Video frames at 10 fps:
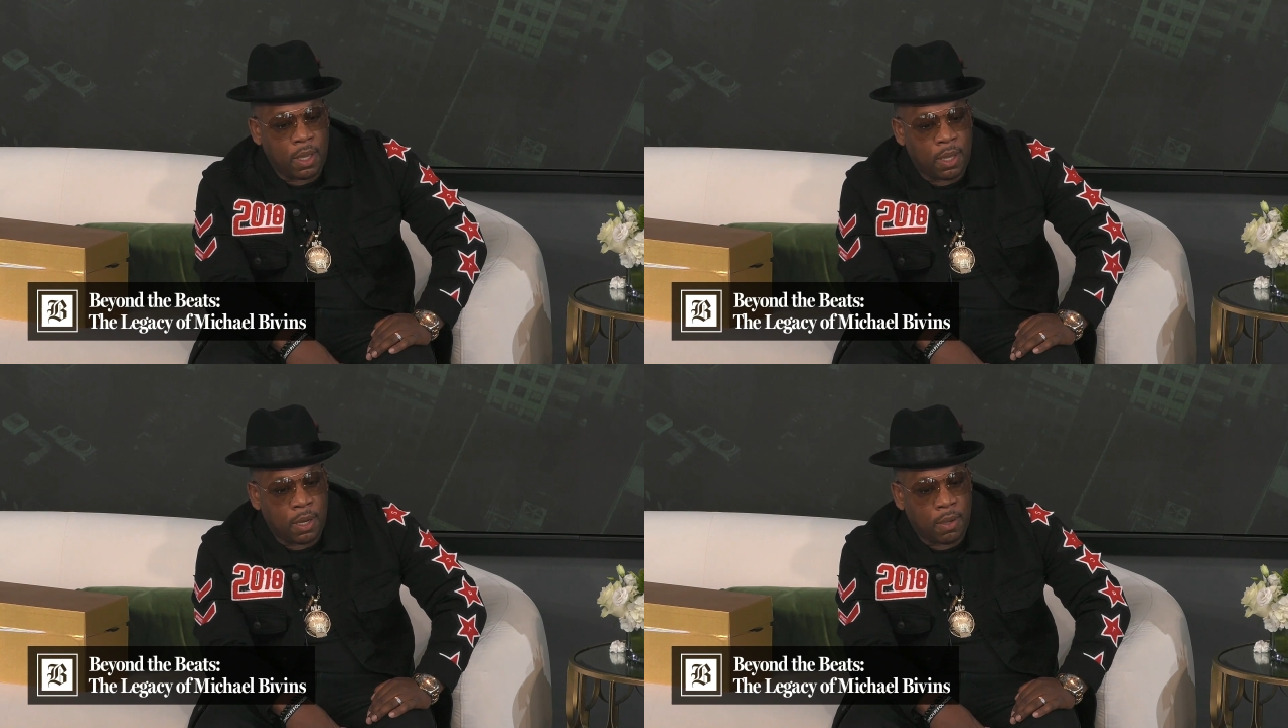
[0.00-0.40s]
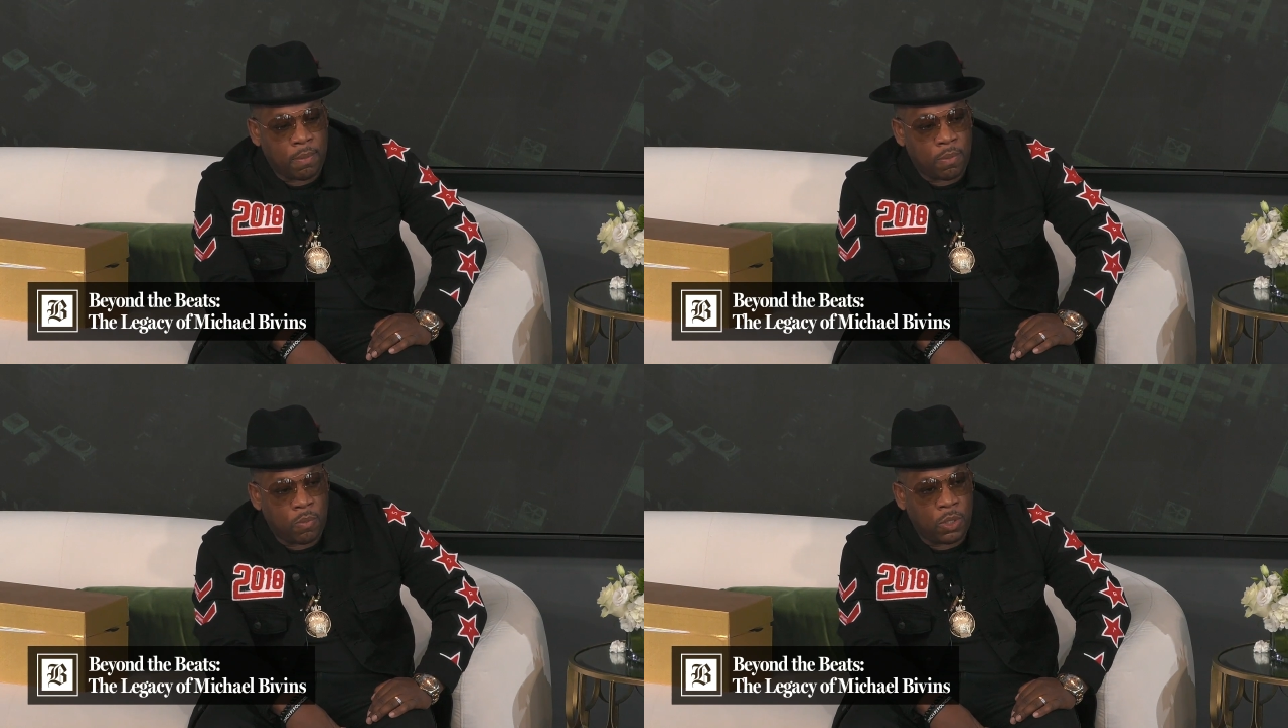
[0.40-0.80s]
And
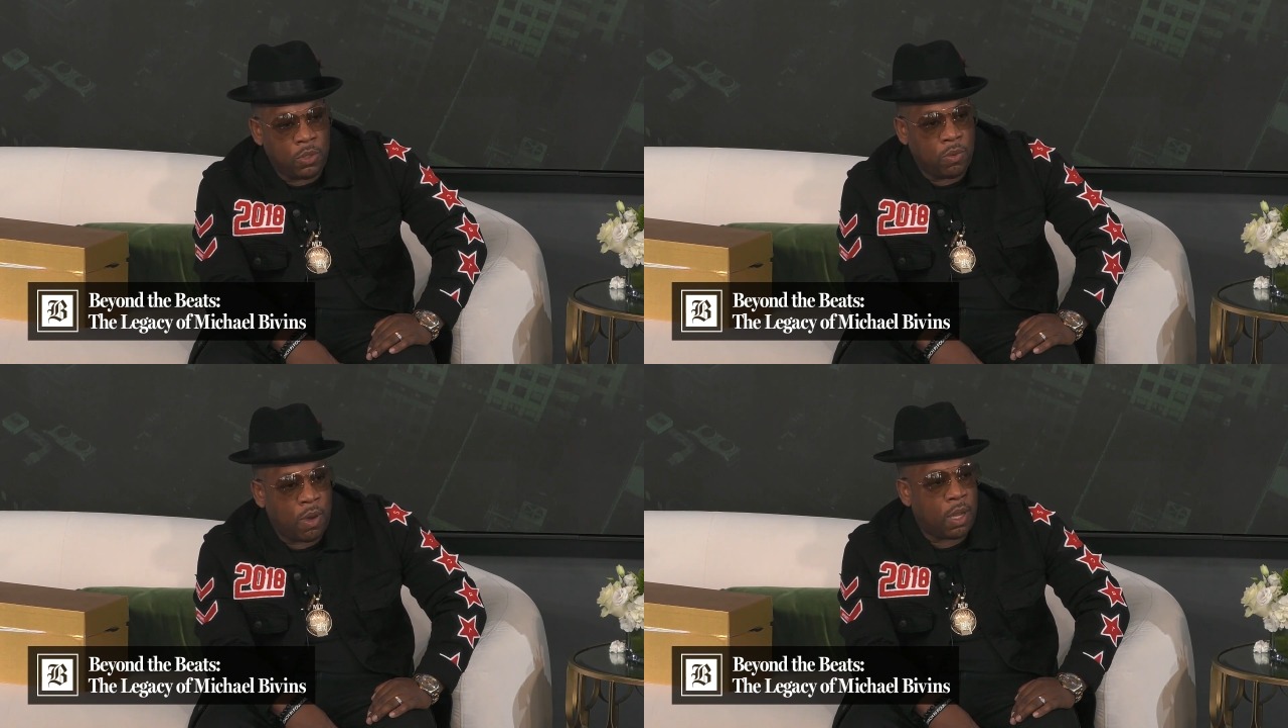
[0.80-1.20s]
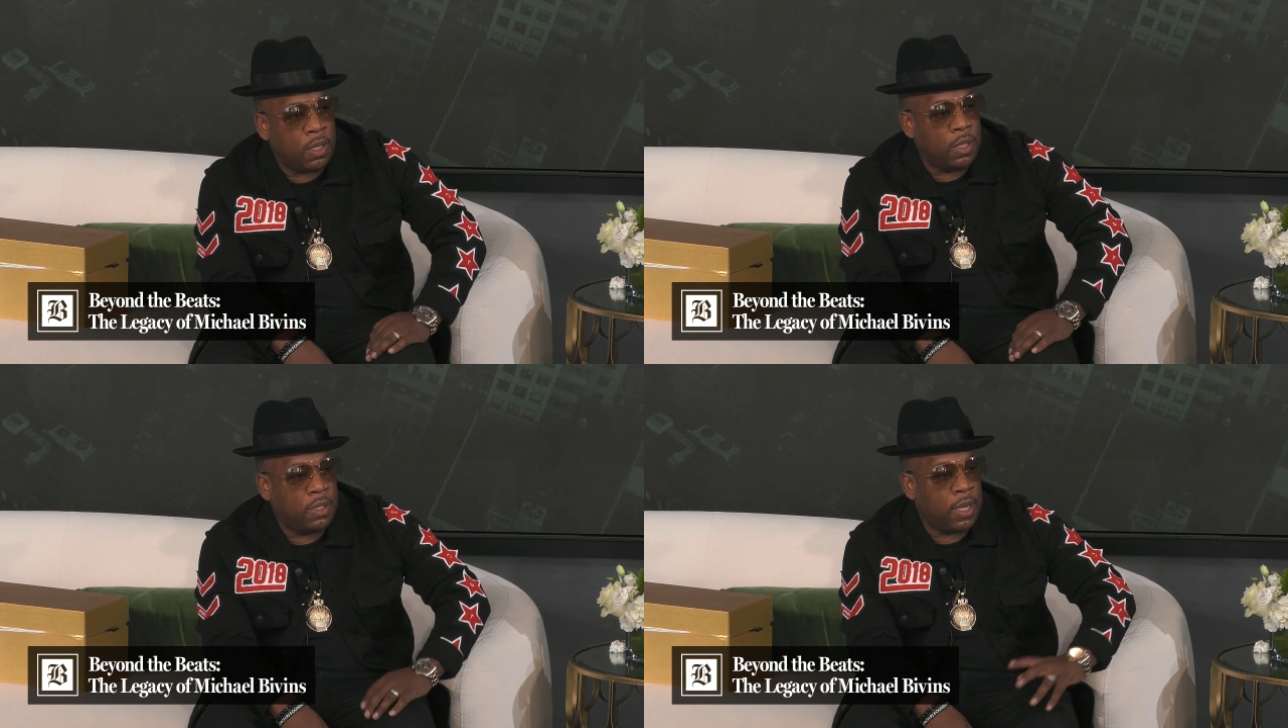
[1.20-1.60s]
we do
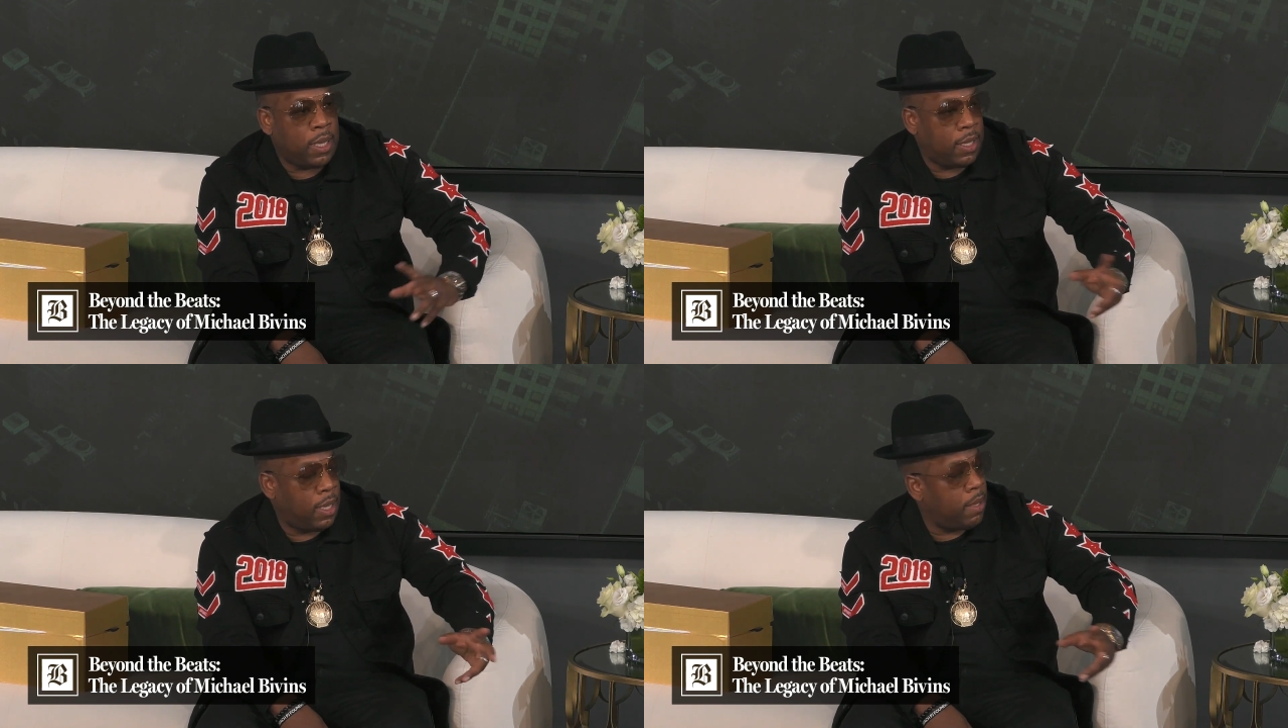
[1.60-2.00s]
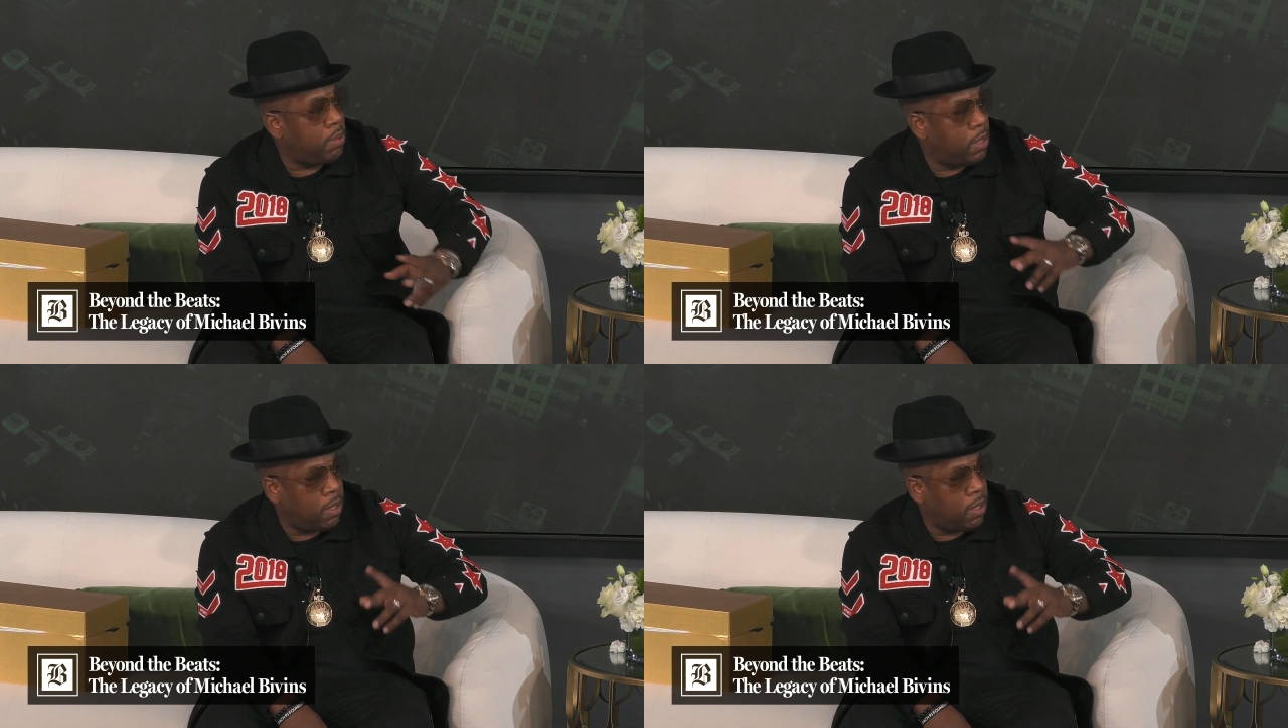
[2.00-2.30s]
all of the day camps